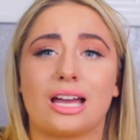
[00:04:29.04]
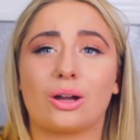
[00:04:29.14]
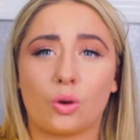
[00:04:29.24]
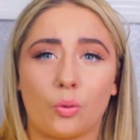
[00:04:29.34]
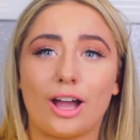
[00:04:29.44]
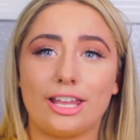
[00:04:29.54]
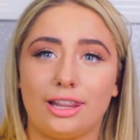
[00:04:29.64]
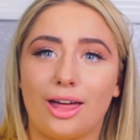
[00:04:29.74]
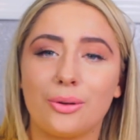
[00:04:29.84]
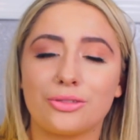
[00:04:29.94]
down quite
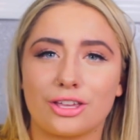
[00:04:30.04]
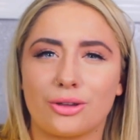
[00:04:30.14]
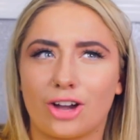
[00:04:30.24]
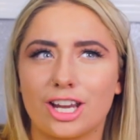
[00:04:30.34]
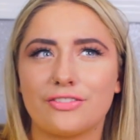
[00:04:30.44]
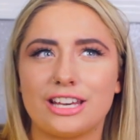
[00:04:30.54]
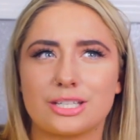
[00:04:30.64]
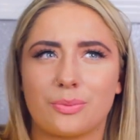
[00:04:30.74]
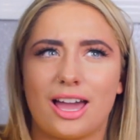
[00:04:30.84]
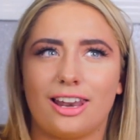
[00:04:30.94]
low that you kind of need
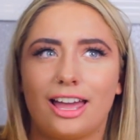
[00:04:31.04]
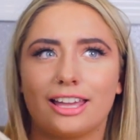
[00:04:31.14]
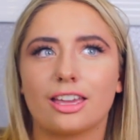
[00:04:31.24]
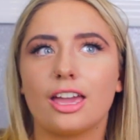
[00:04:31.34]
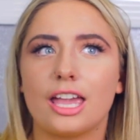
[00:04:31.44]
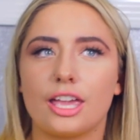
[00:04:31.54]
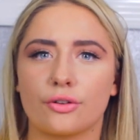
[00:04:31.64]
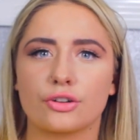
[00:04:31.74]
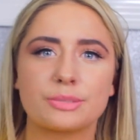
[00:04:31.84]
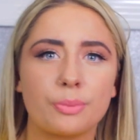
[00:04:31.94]
to wear like
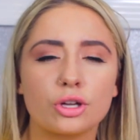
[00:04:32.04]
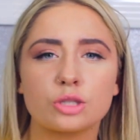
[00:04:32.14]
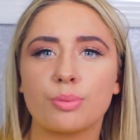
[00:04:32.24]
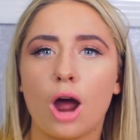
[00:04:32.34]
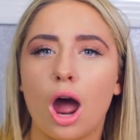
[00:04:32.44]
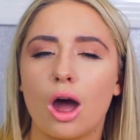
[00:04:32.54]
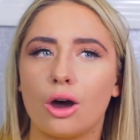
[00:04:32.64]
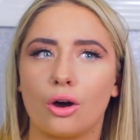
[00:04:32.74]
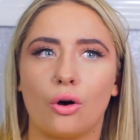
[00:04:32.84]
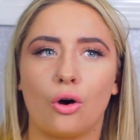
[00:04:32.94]
either a sports
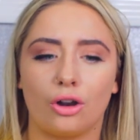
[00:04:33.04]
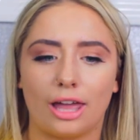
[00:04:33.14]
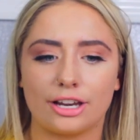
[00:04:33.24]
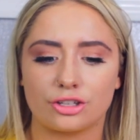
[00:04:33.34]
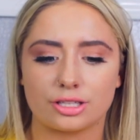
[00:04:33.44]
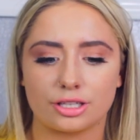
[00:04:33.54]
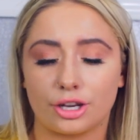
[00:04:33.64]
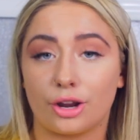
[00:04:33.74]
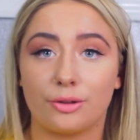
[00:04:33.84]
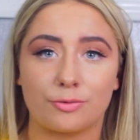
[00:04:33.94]
bra or like just,
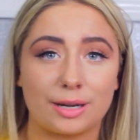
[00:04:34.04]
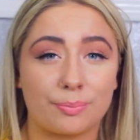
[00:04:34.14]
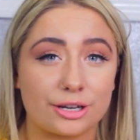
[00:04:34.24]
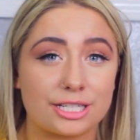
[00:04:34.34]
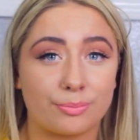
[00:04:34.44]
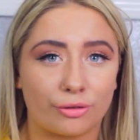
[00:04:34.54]
you know, a really pretty